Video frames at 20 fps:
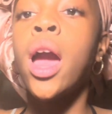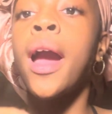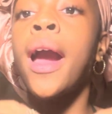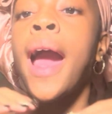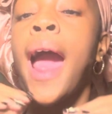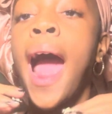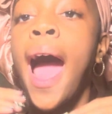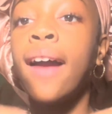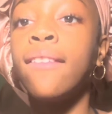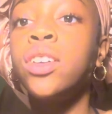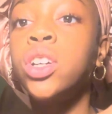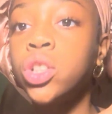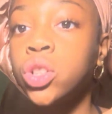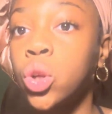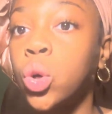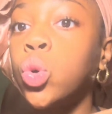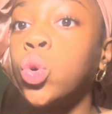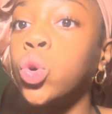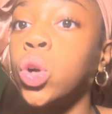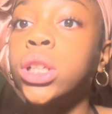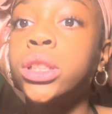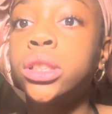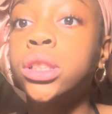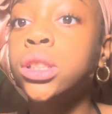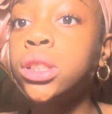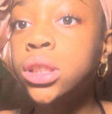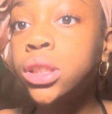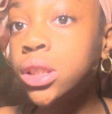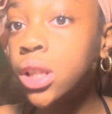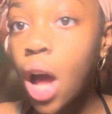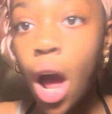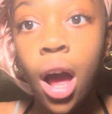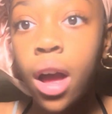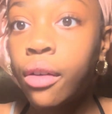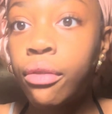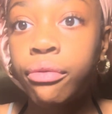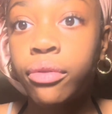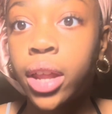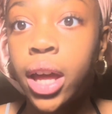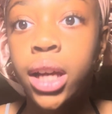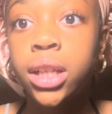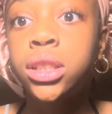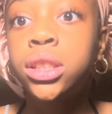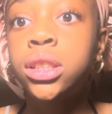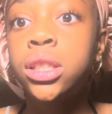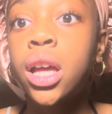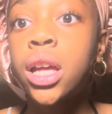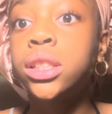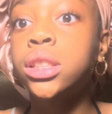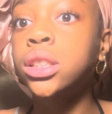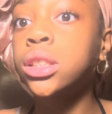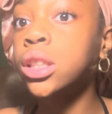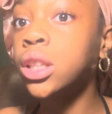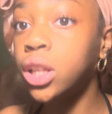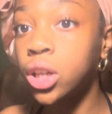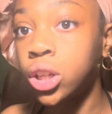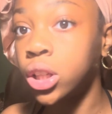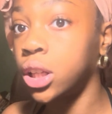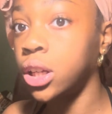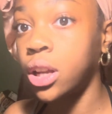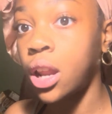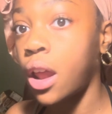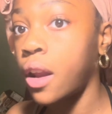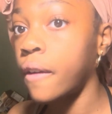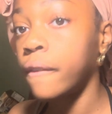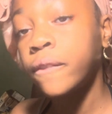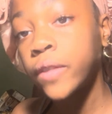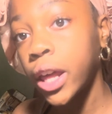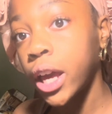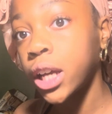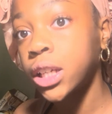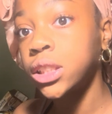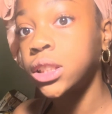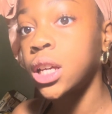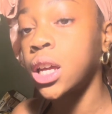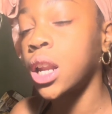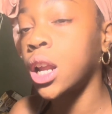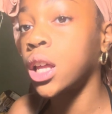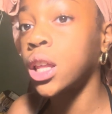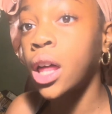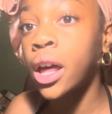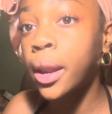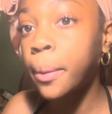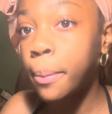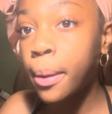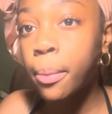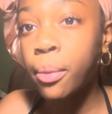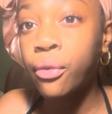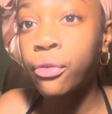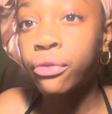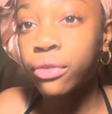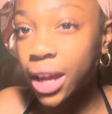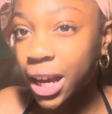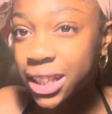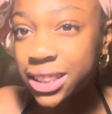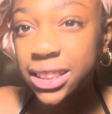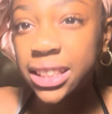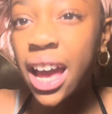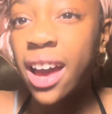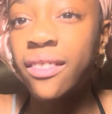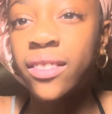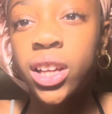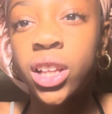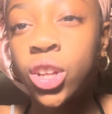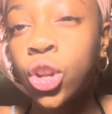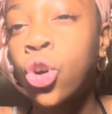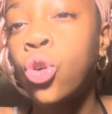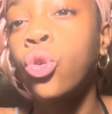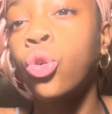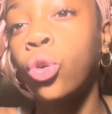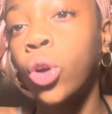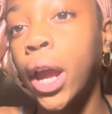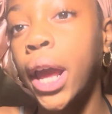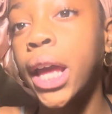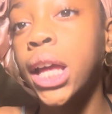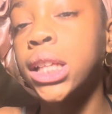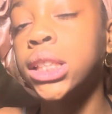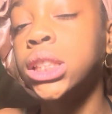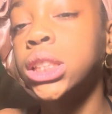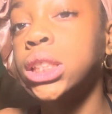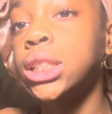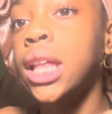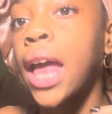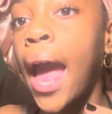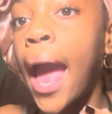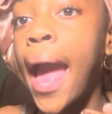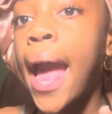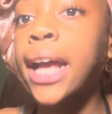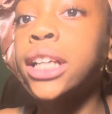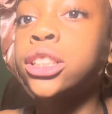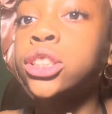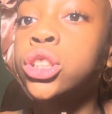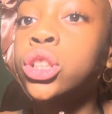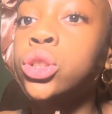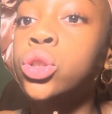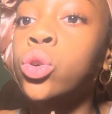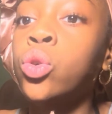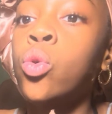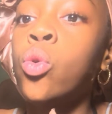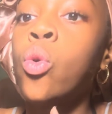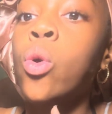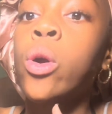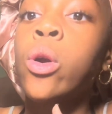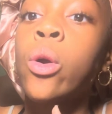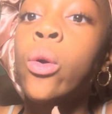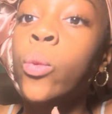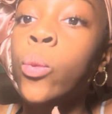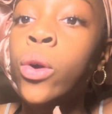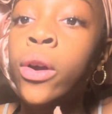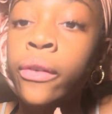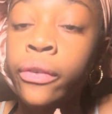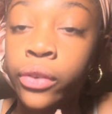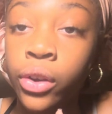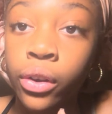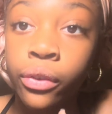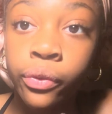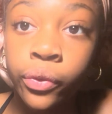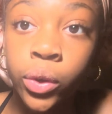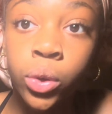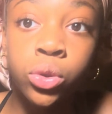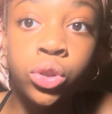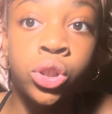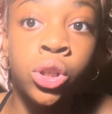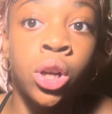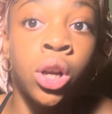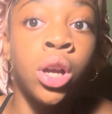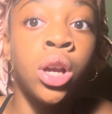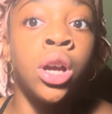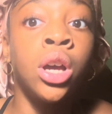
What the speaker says: Having low grades is not a flex. It's literally not a flex. And a lot of people flex having low grades. That has to do with your future.